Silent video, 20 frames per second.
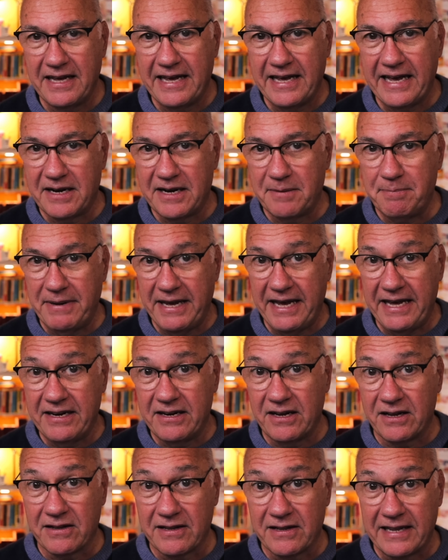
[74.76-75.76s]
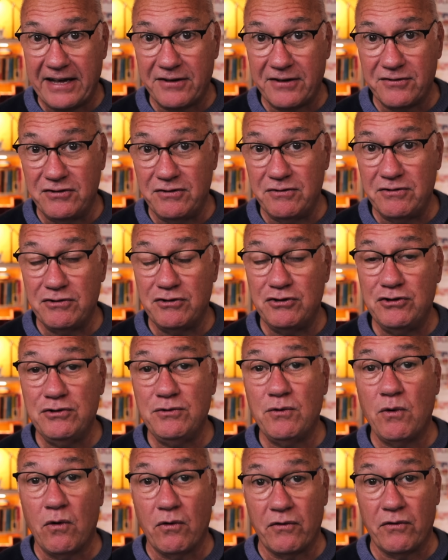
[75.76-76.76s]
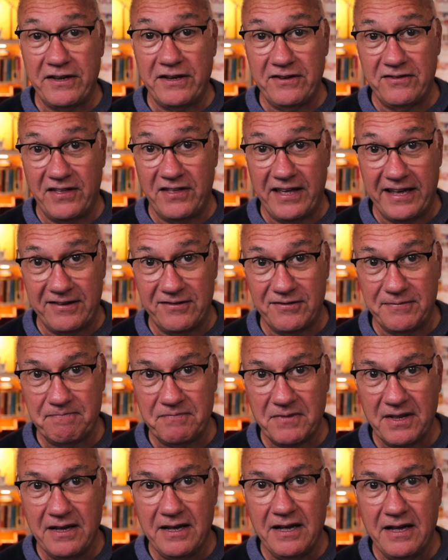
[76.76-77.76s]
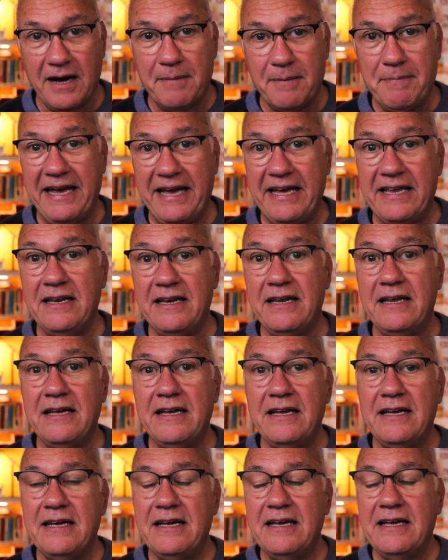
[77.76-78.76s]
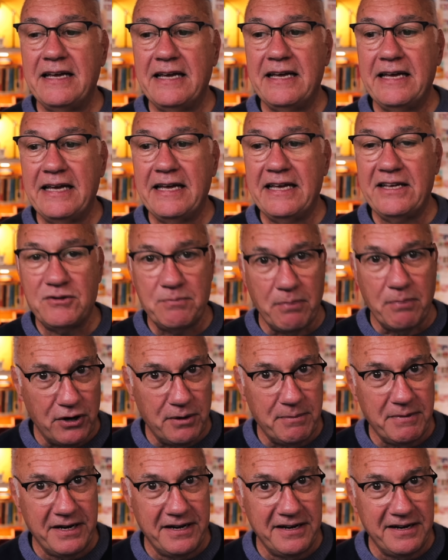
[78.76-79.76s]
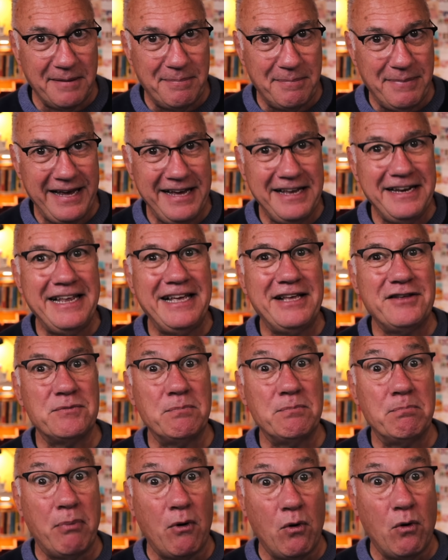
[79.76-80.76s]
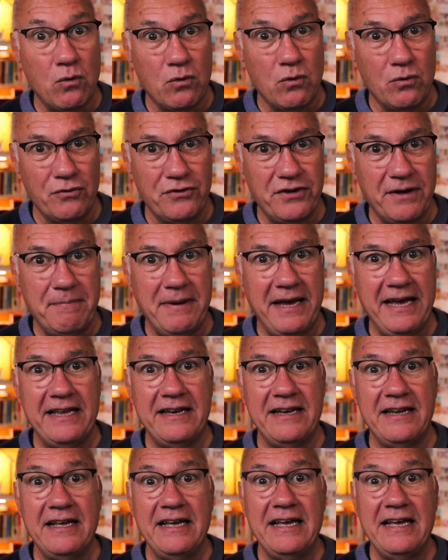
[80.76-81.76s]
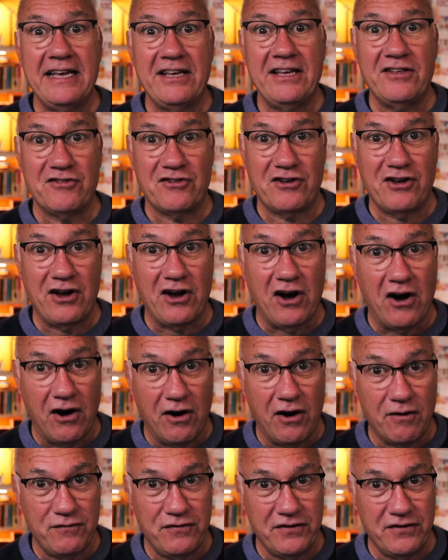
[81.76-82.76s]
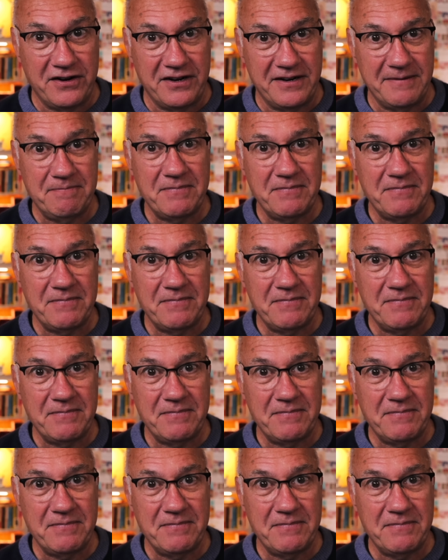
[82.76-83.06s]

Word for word: And a pen allows you to do all these things. A pen is permanent. A pen is bold. A pen is confident.